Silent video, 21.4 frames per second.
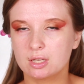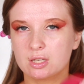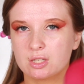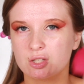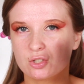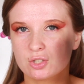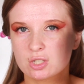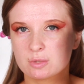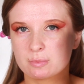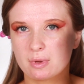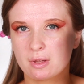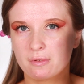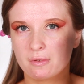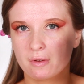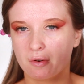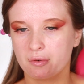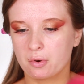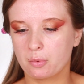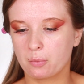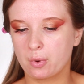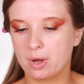It's just my
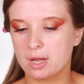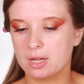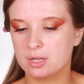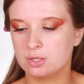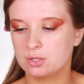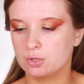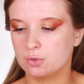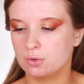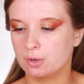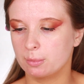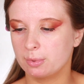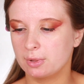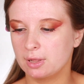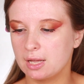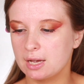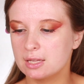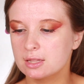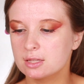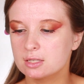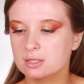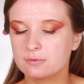favorite way to
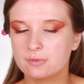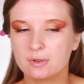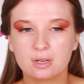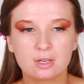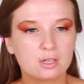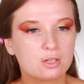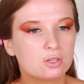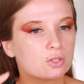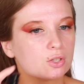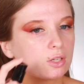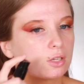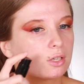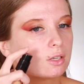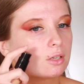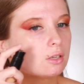apply this foundation.